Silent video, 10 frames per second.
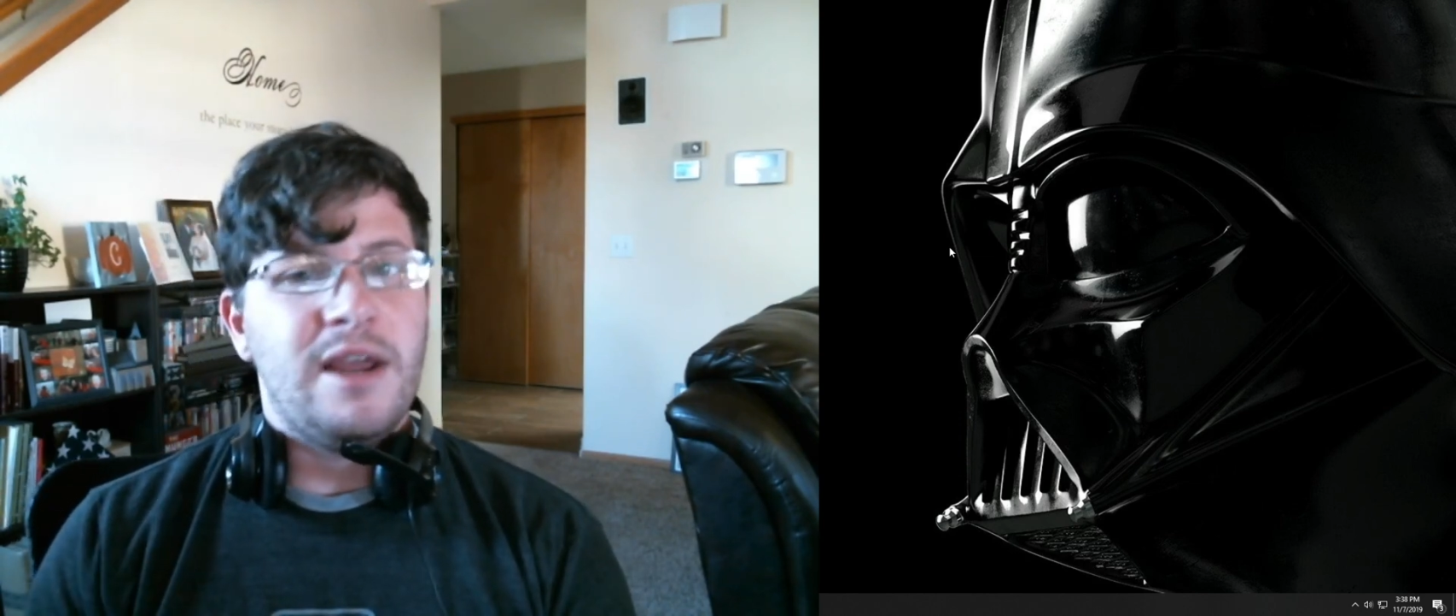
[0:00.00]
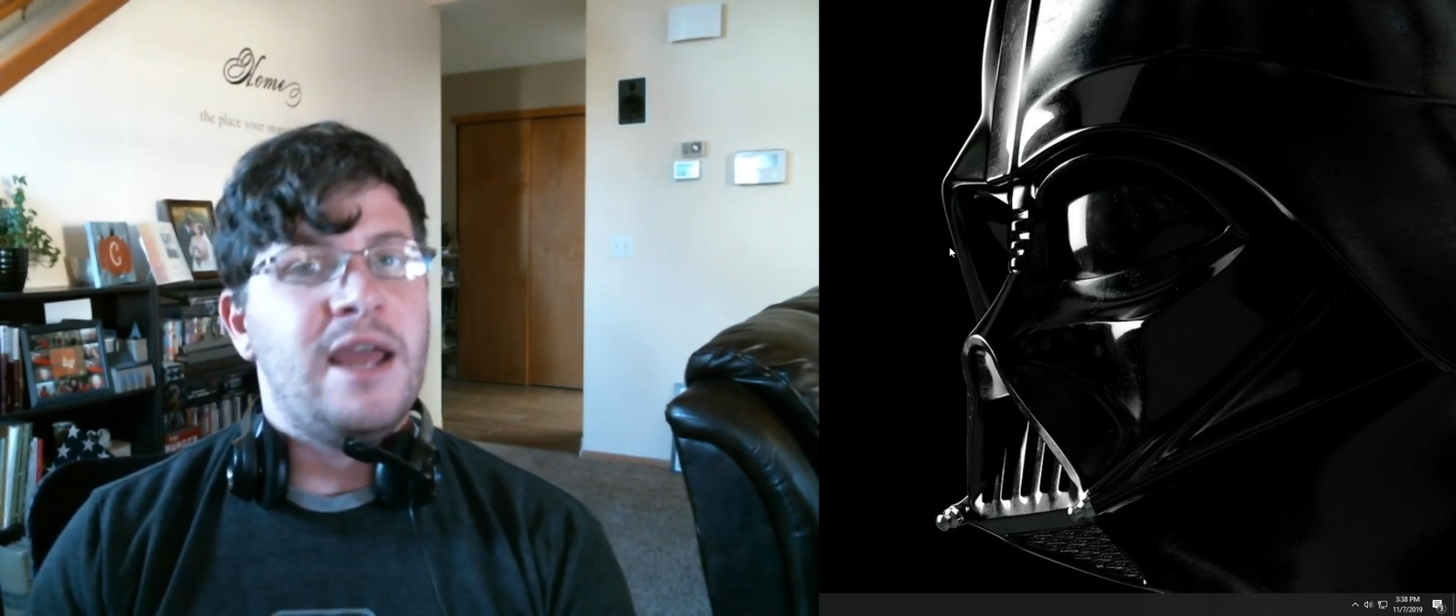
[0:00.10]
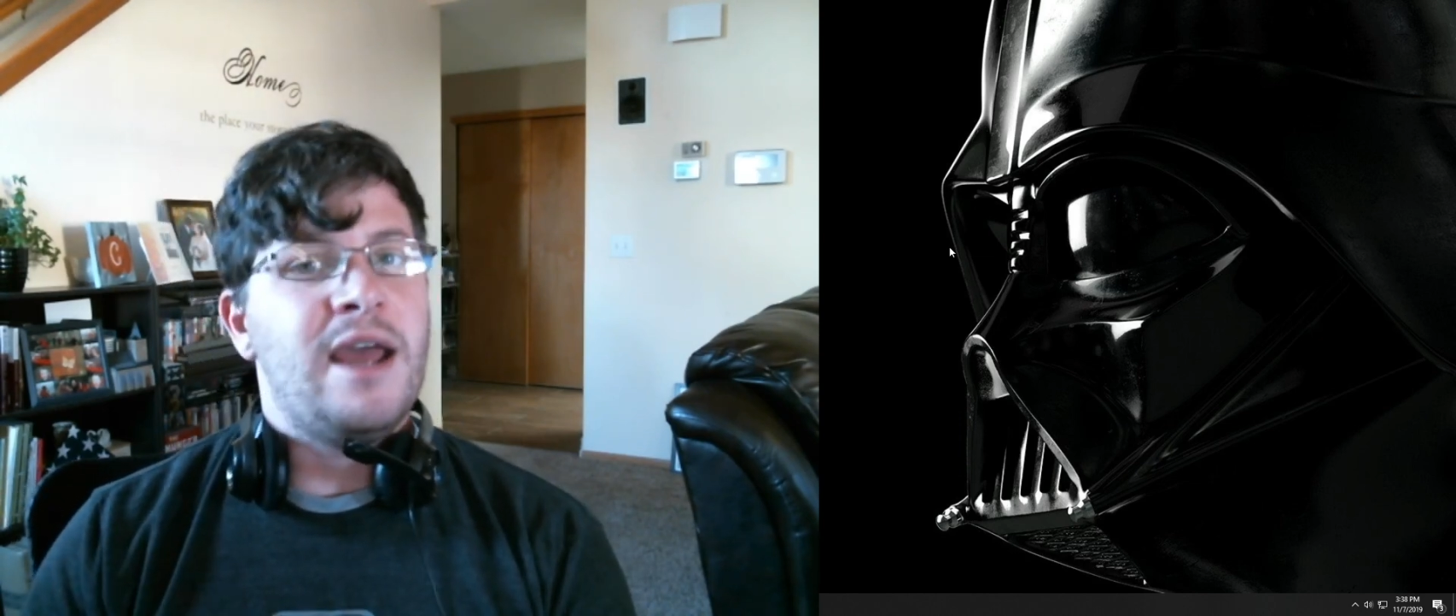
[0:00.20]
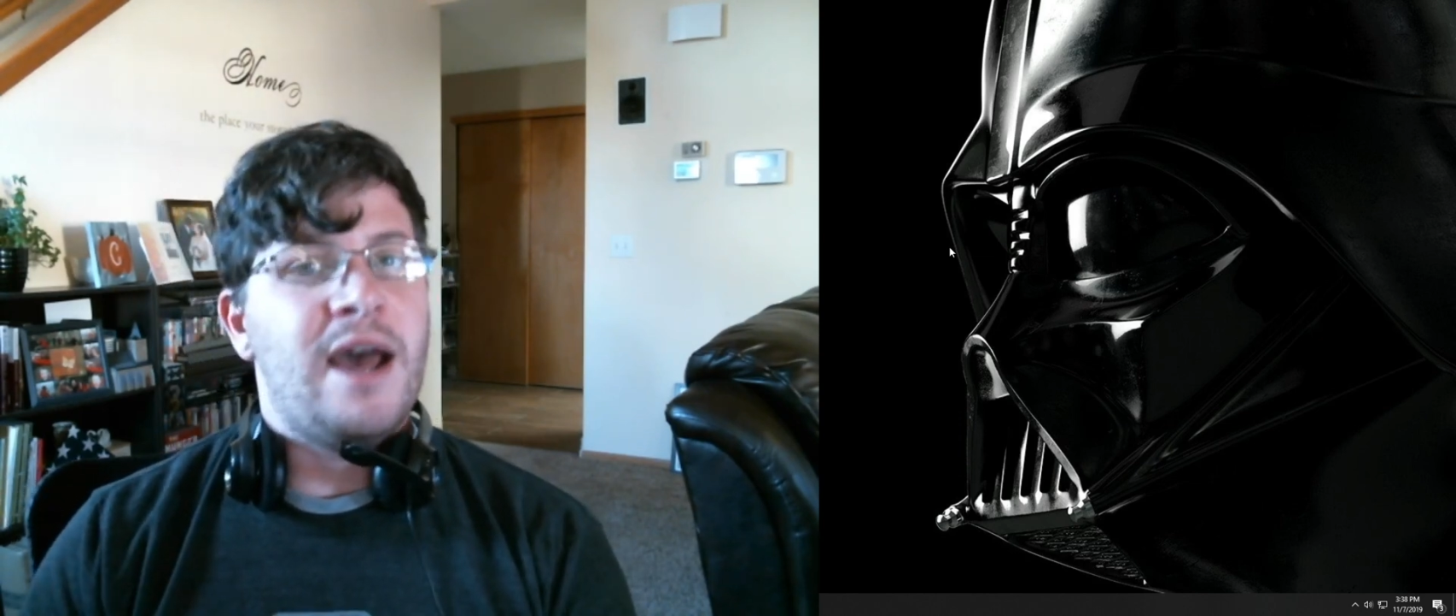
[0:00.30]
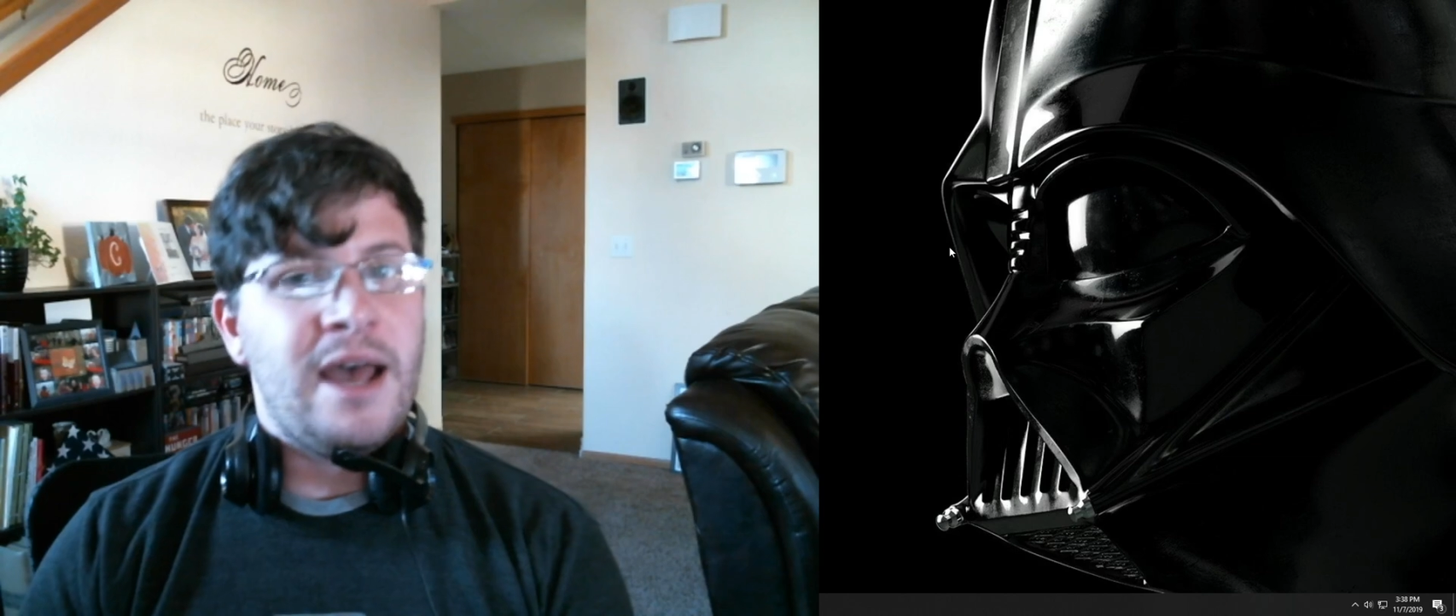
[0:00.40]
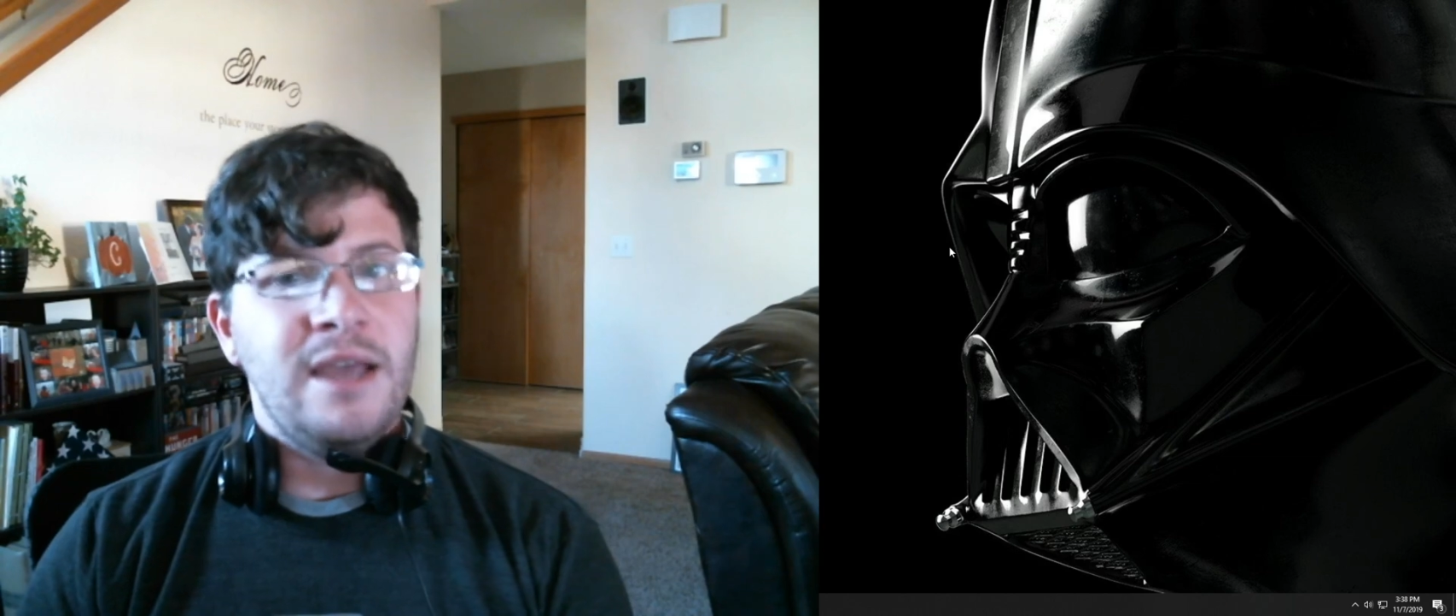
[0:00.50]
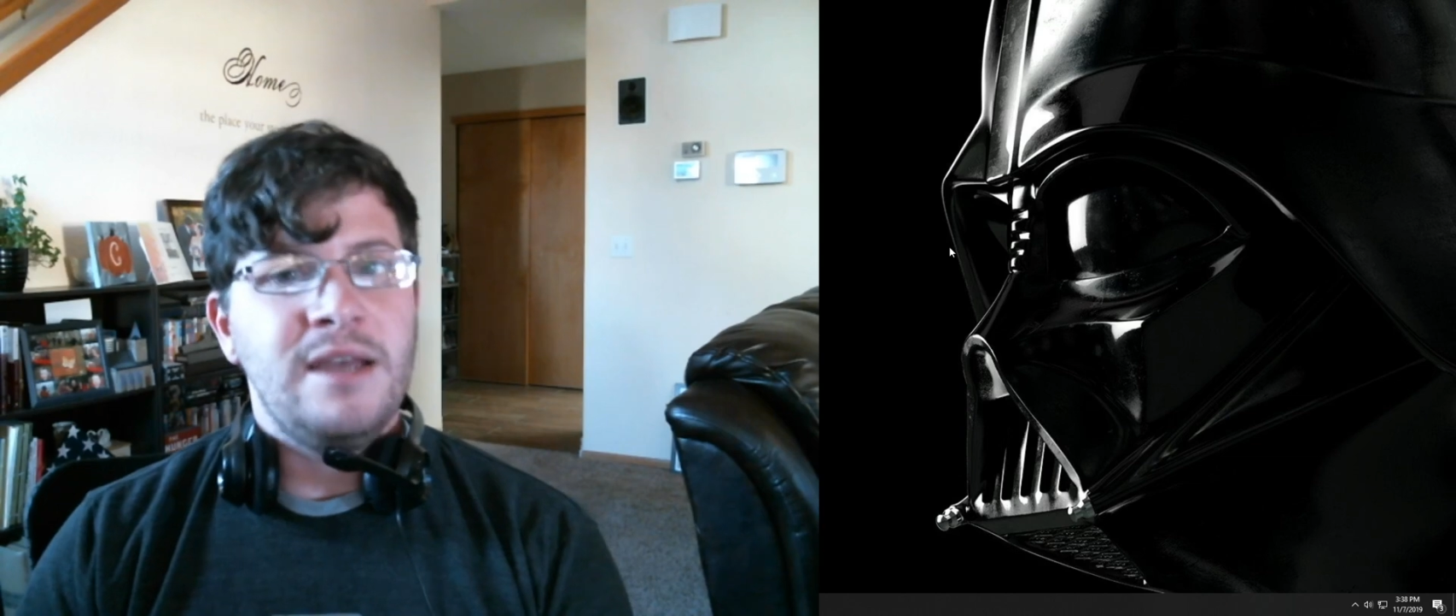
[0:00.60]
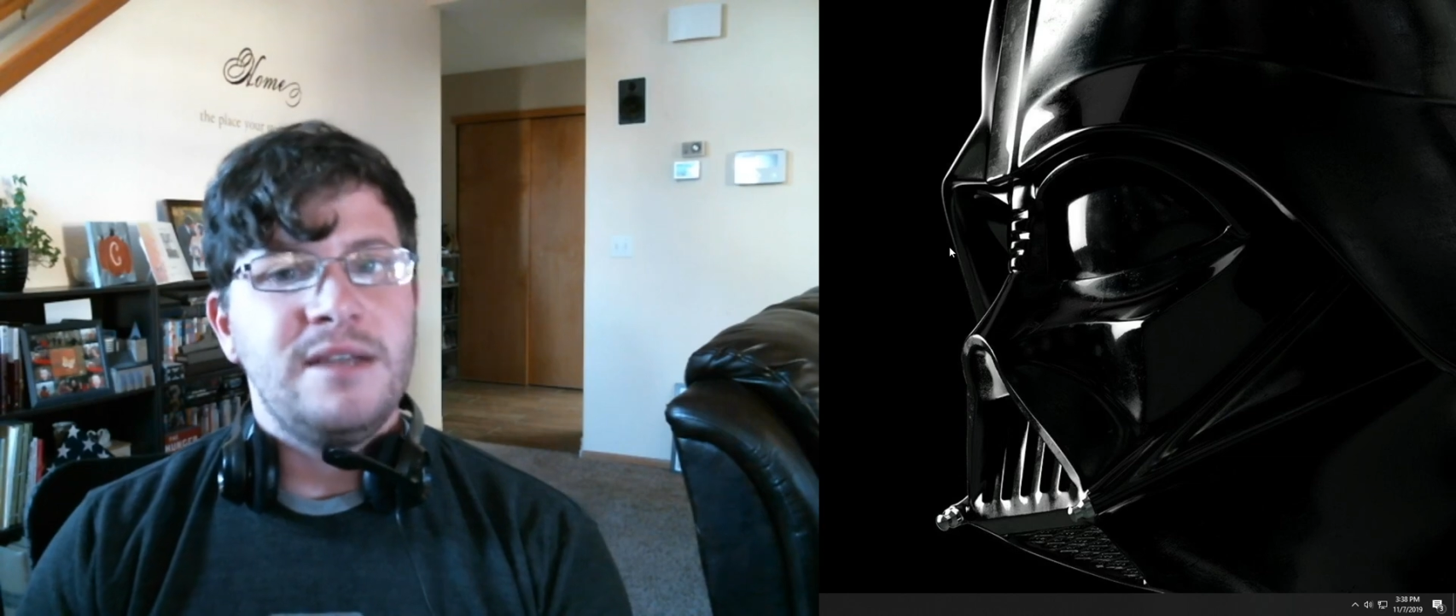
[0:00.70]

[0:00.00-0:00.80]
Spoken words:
AI